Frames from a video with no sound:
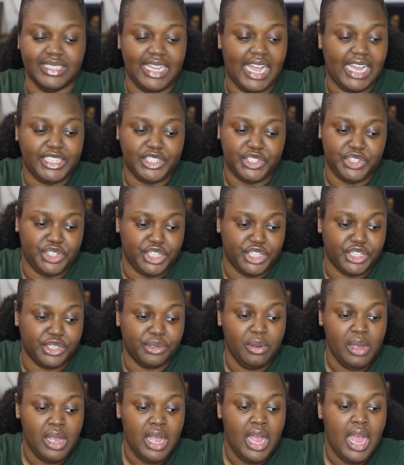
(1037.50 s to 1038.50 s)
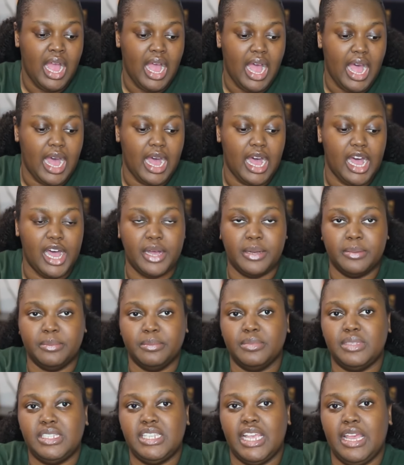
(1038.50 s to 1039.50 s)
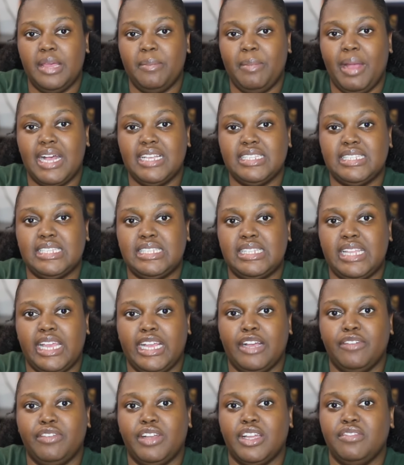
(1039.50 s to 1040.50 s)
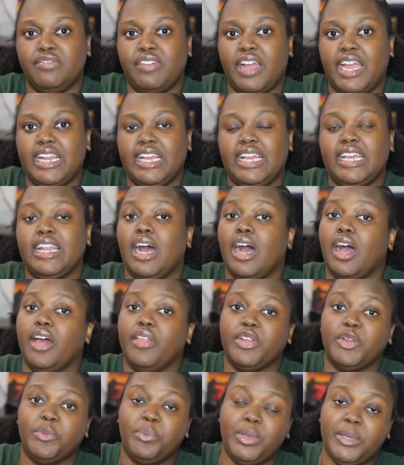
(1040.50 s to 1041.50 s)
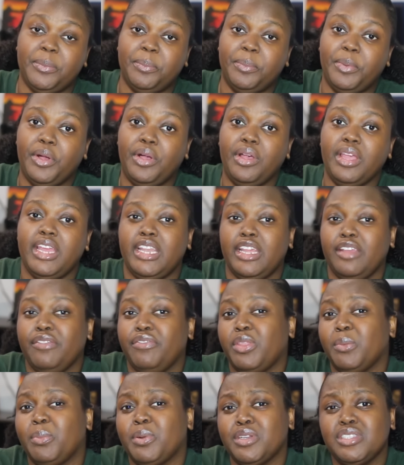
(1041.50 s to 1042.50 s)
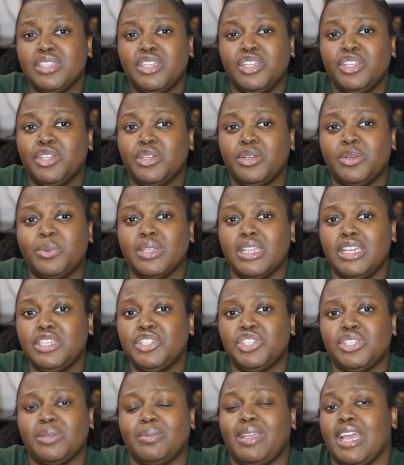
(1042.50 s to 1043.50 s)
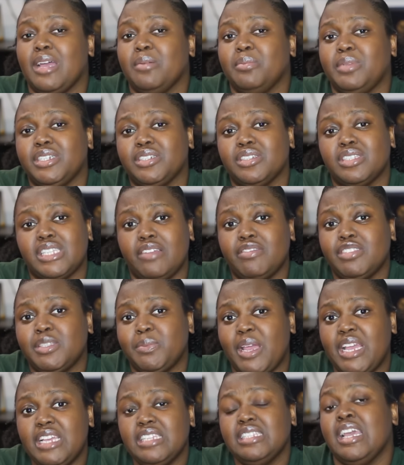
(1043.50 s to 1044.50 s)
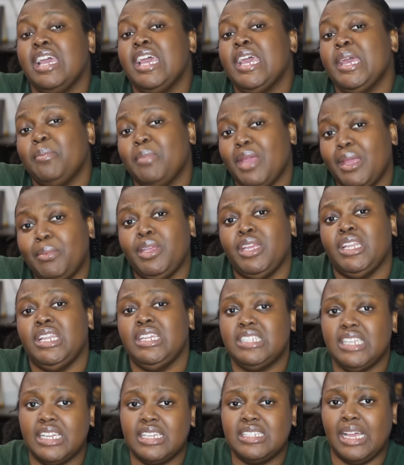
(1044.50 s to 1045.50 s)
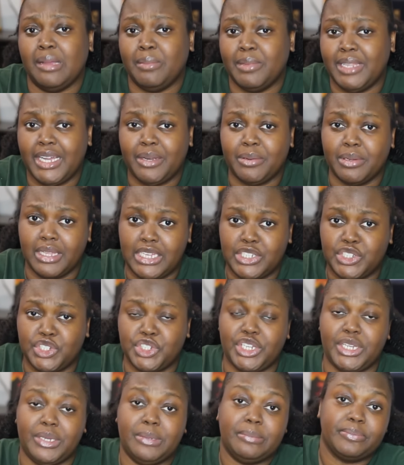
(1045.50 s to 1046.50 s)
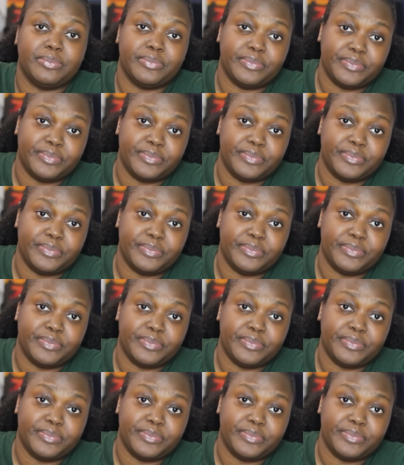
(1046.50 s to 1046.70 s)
I just do. Tim has this thing of confiding in other people. And if the person in your relationship can't be your safe space, maybe you need to examine that relationship.